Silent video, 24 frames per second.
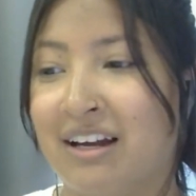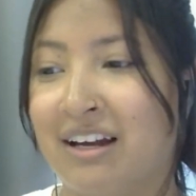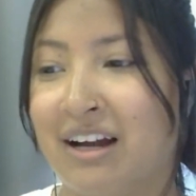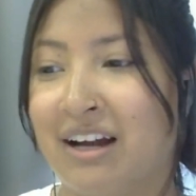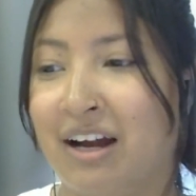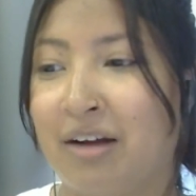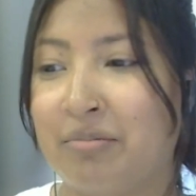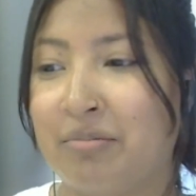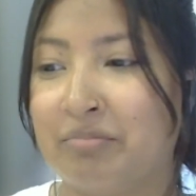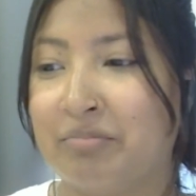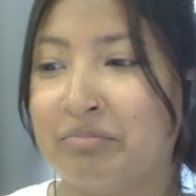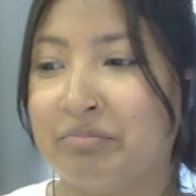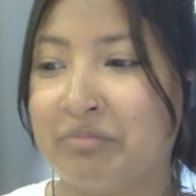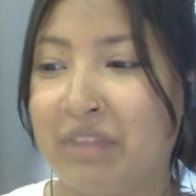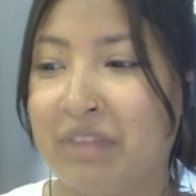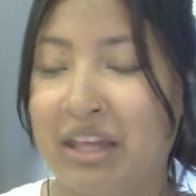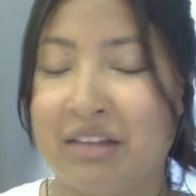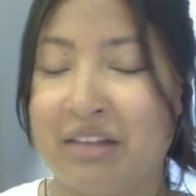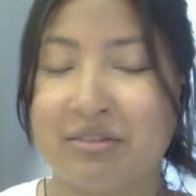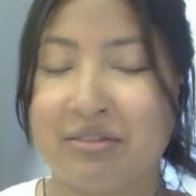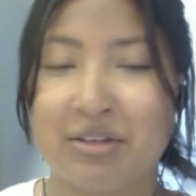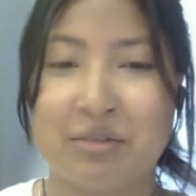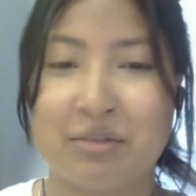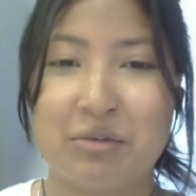
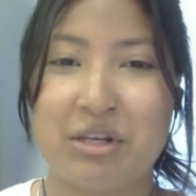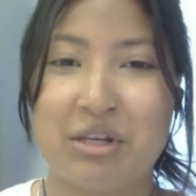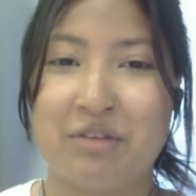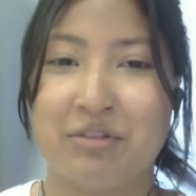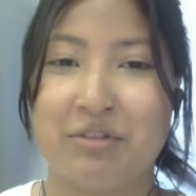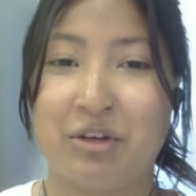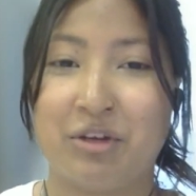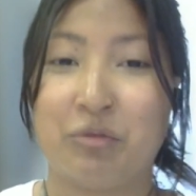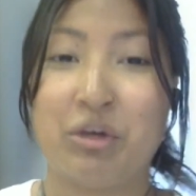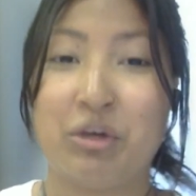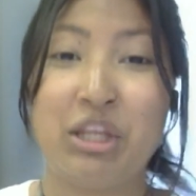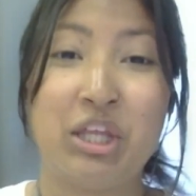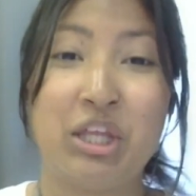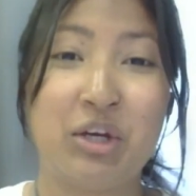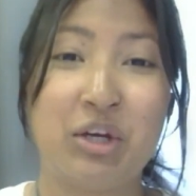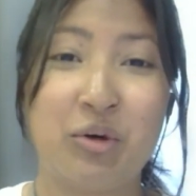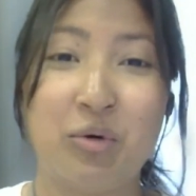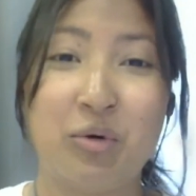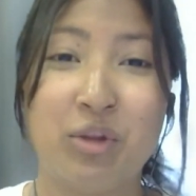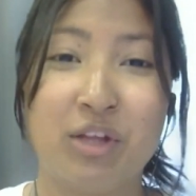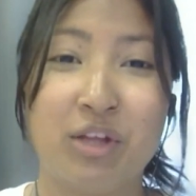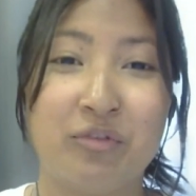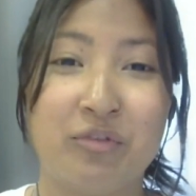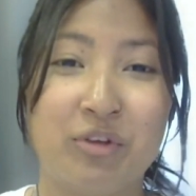It'd be really
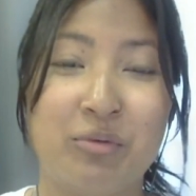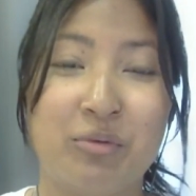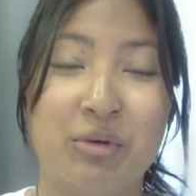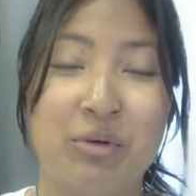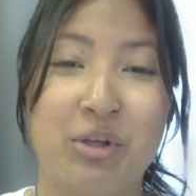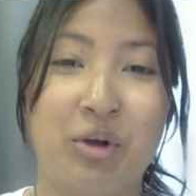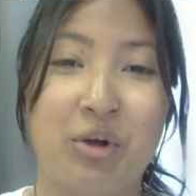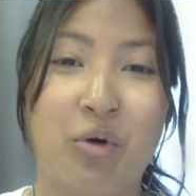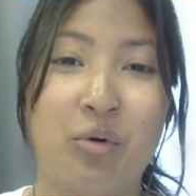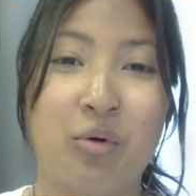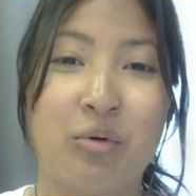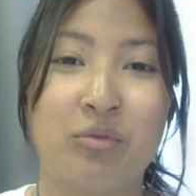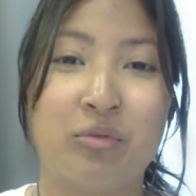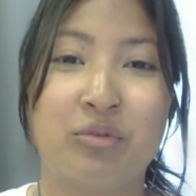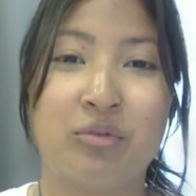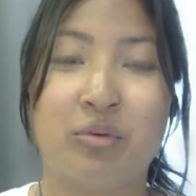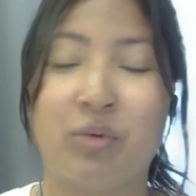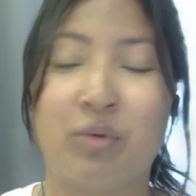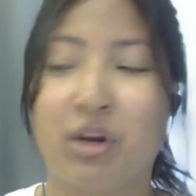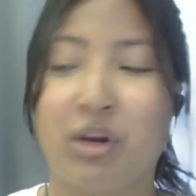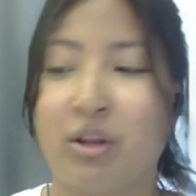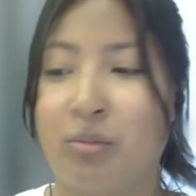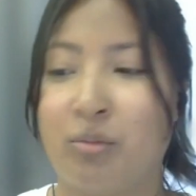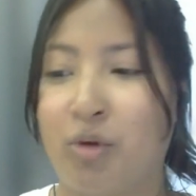cool if you would go to
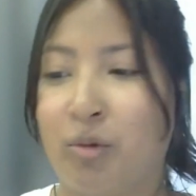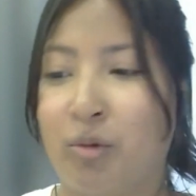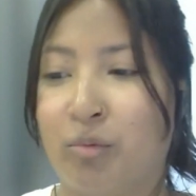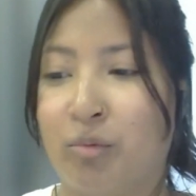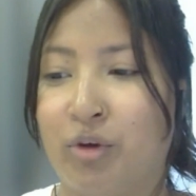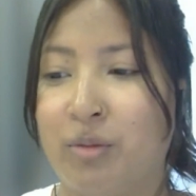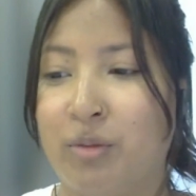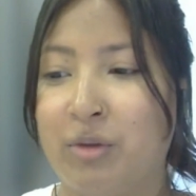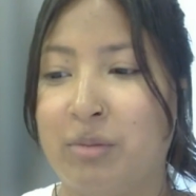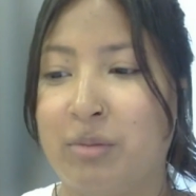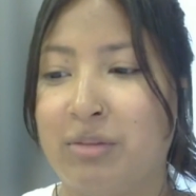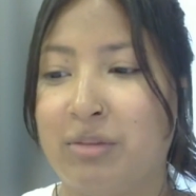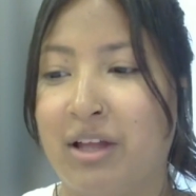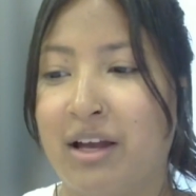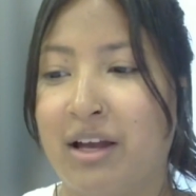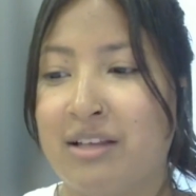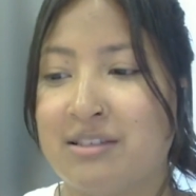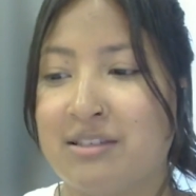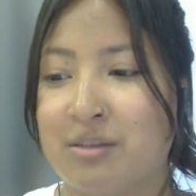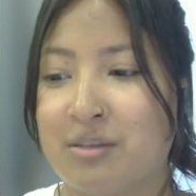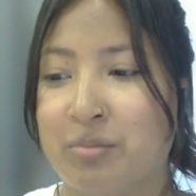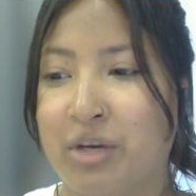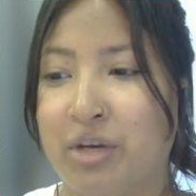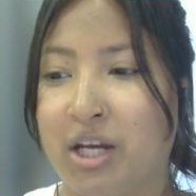one of the more premium
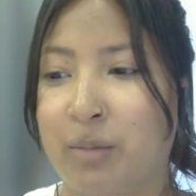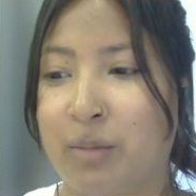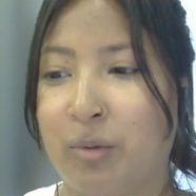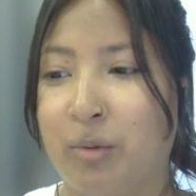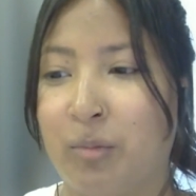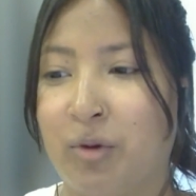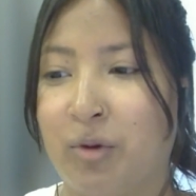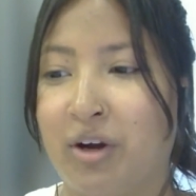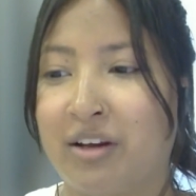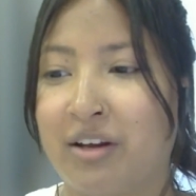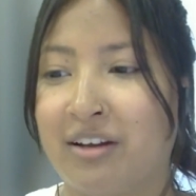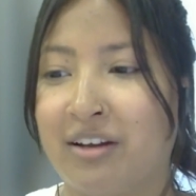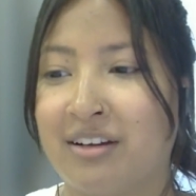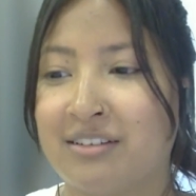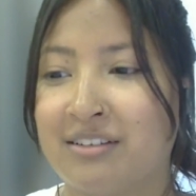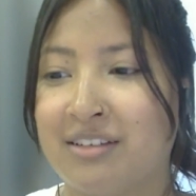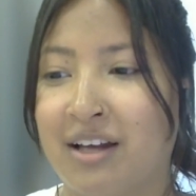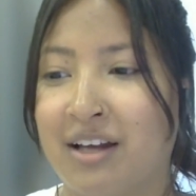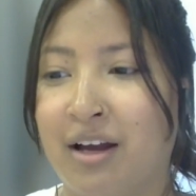lines and pick up a product